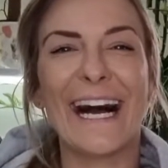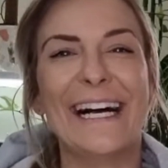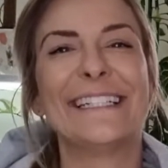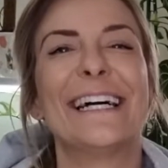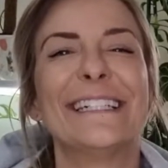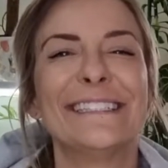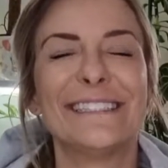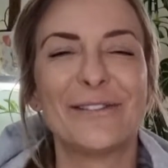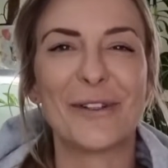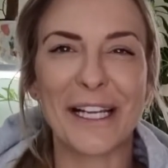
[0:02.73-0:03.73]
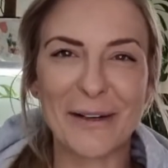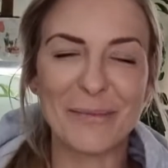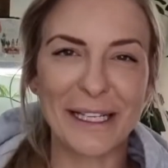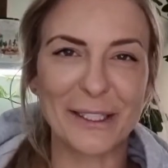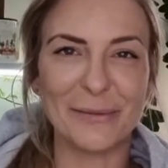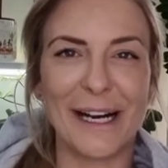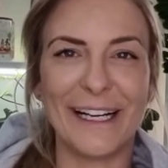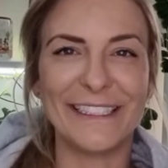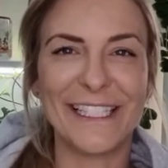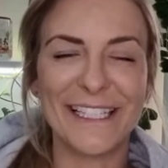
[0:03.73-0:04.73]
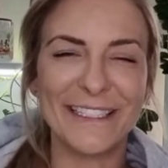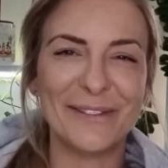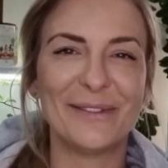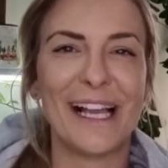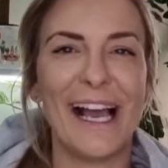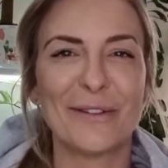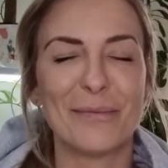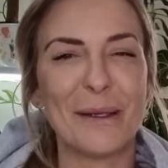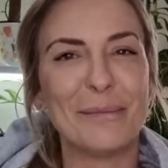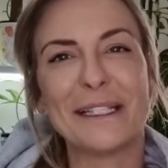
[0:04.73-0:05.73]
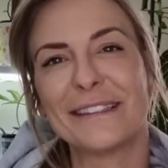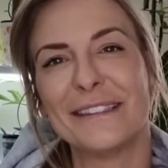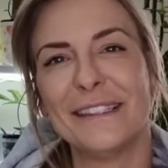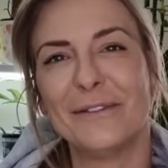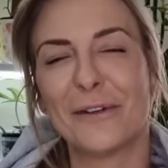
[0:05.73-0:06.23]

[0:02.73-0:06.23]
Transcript: Hey guys, welcome back to my channel, Houseplantpixie.